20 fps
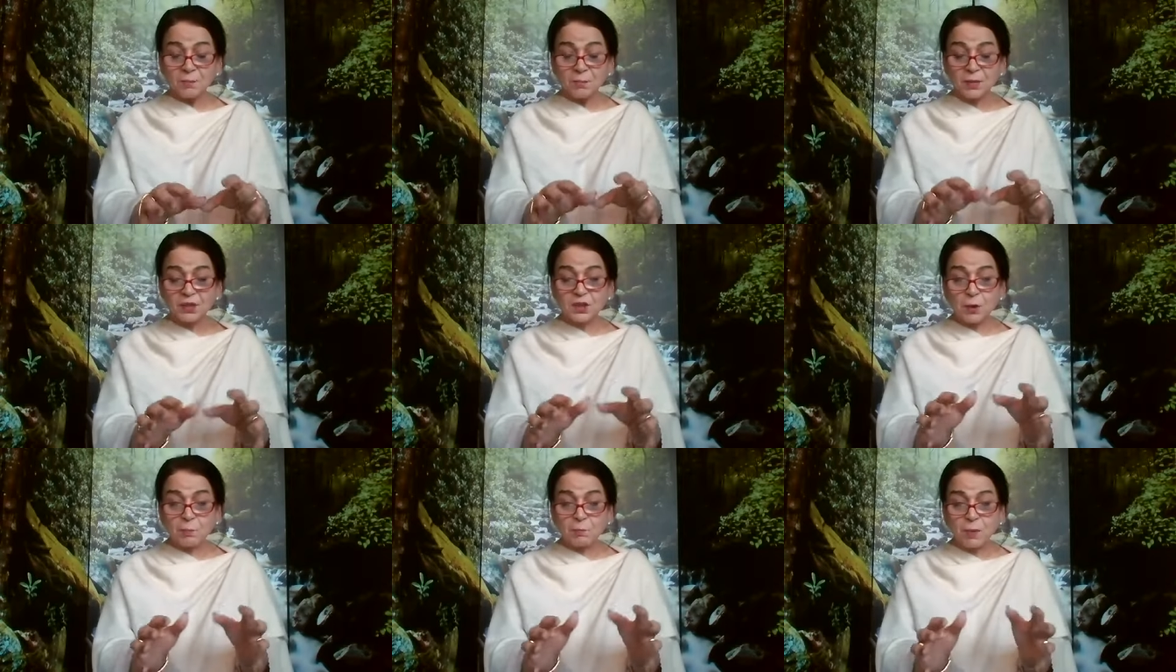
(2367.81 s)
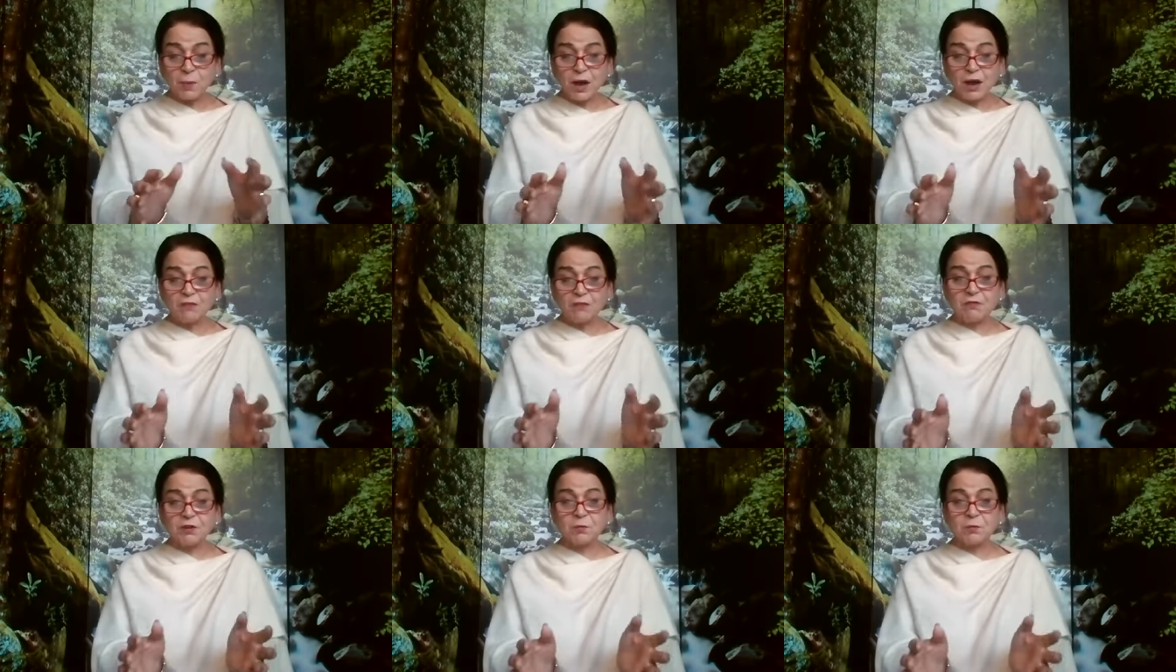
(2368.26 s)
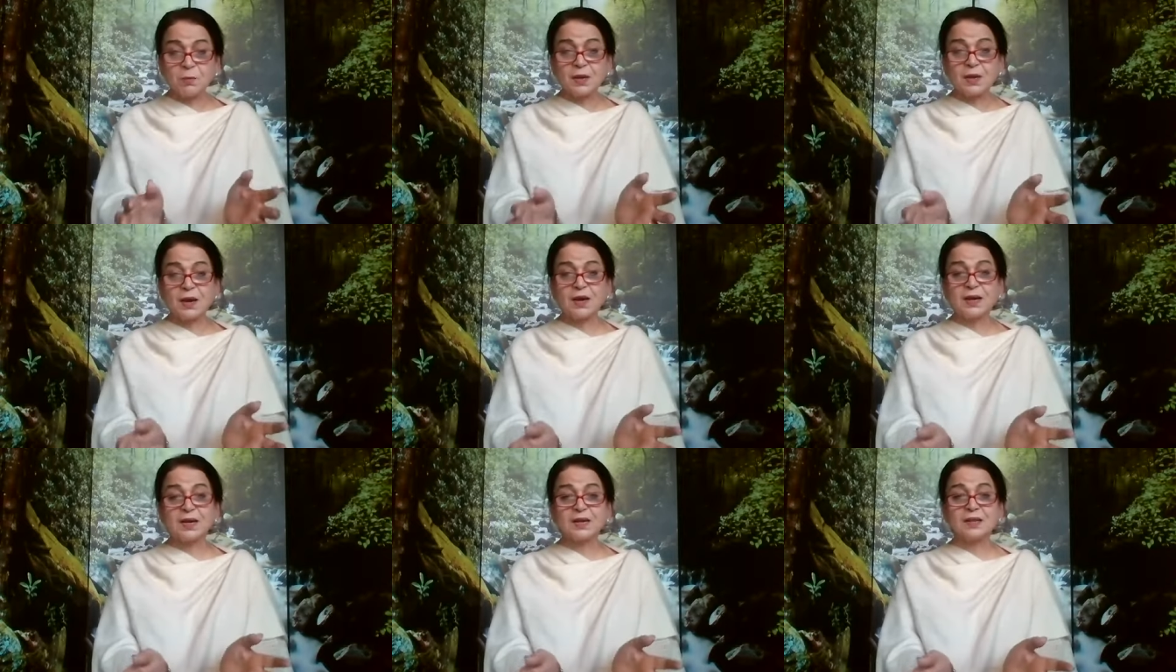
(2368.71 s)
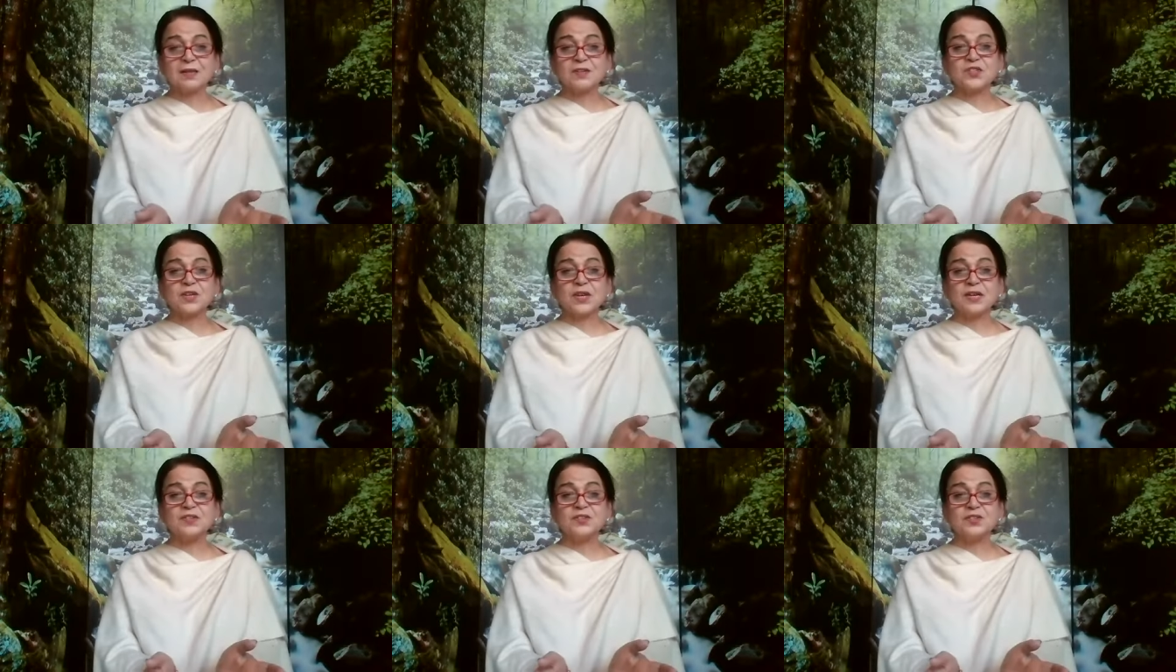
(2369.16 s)
but the power behind the
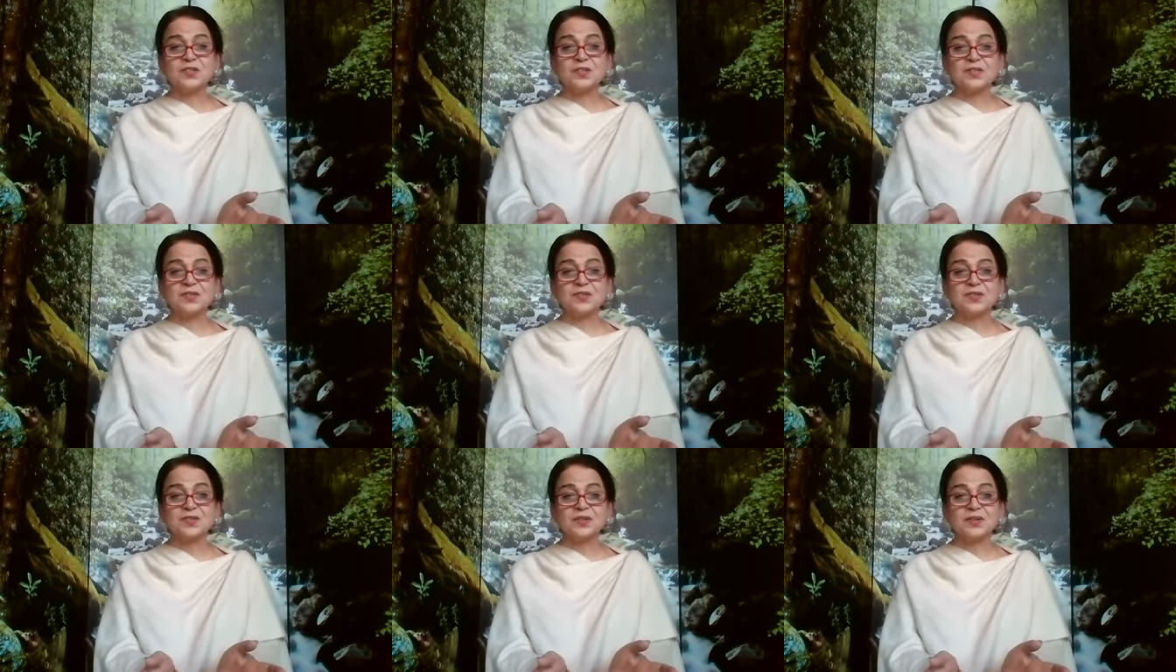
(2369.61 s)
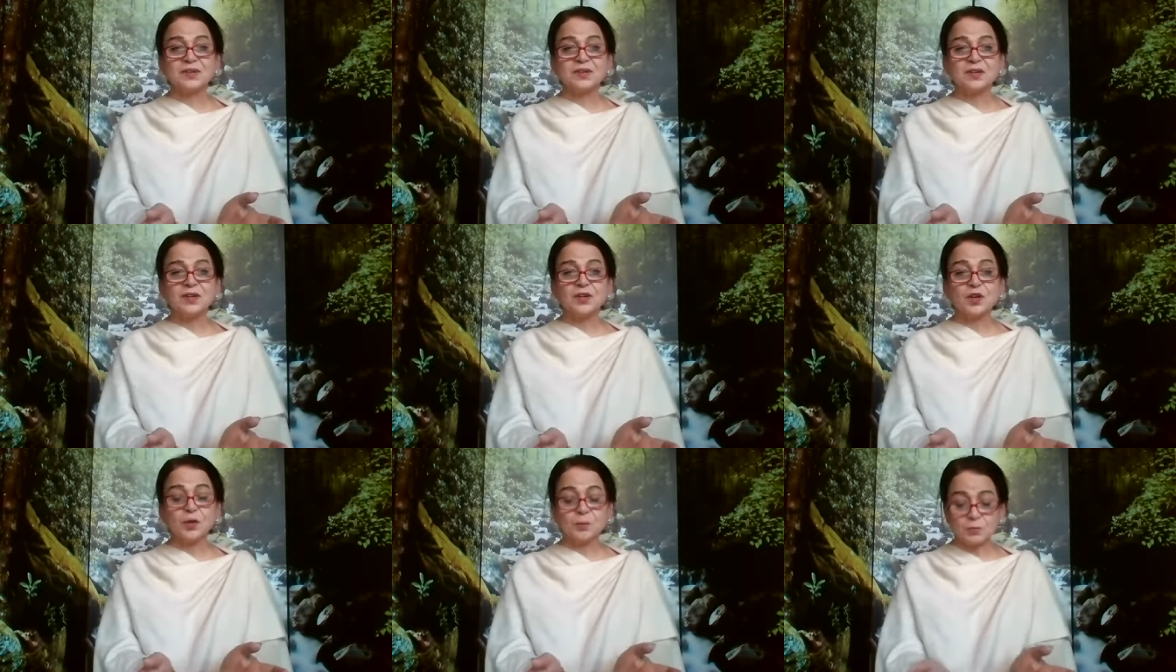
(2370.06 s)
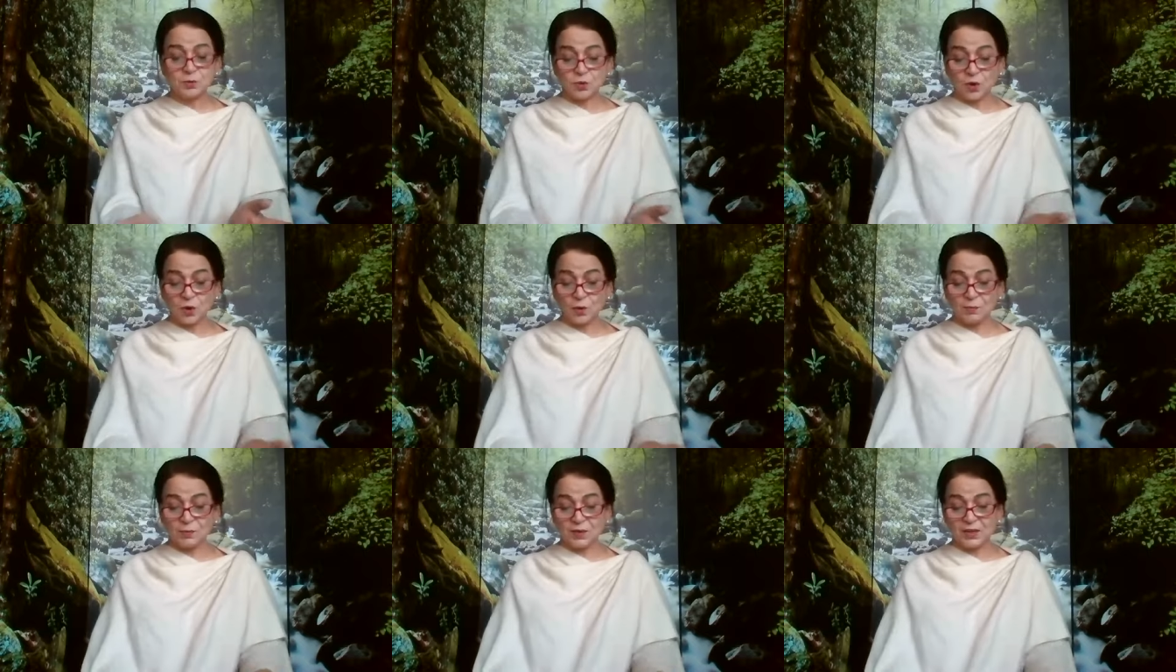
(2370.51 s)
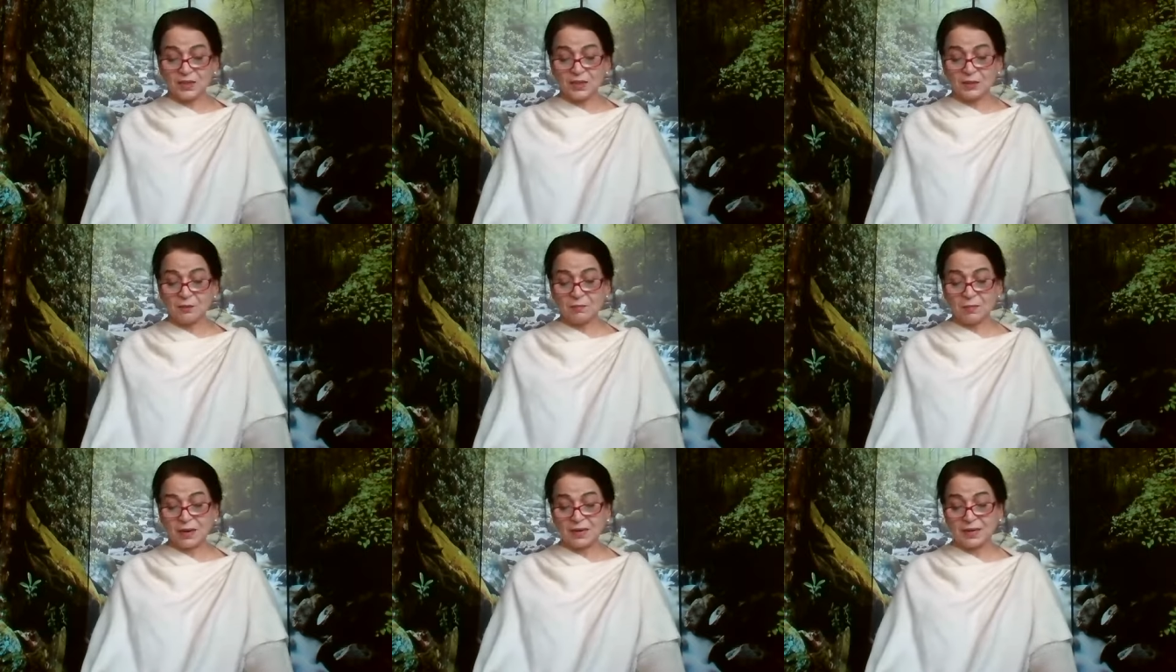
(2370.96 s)
senses absorbed
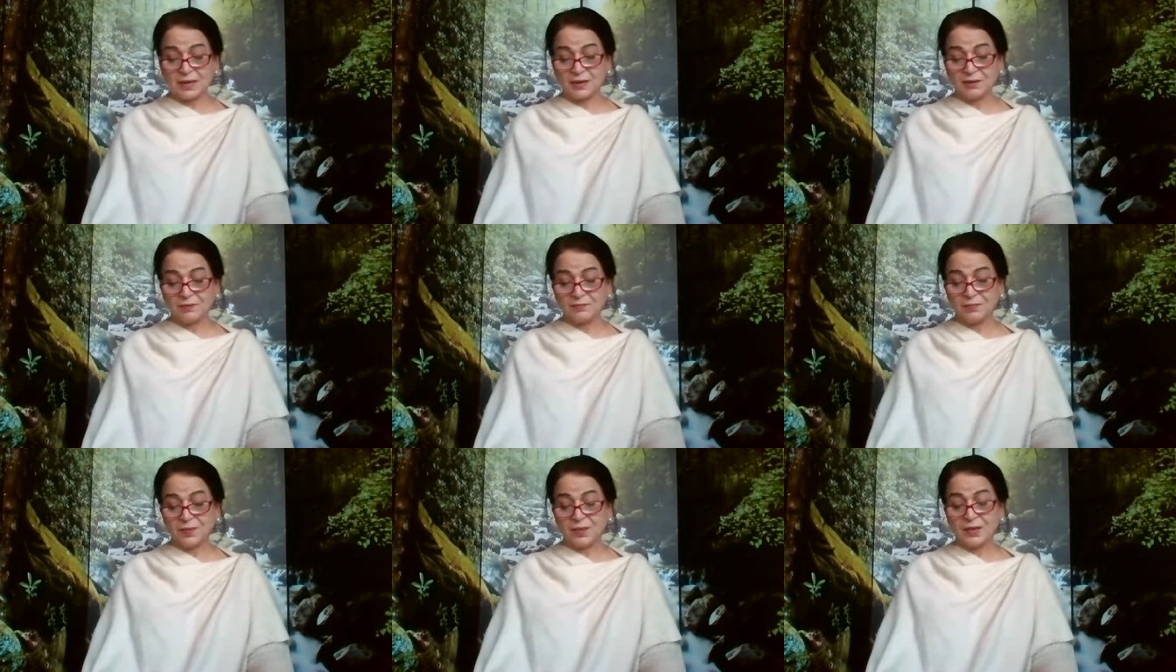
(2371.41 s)
in the mind.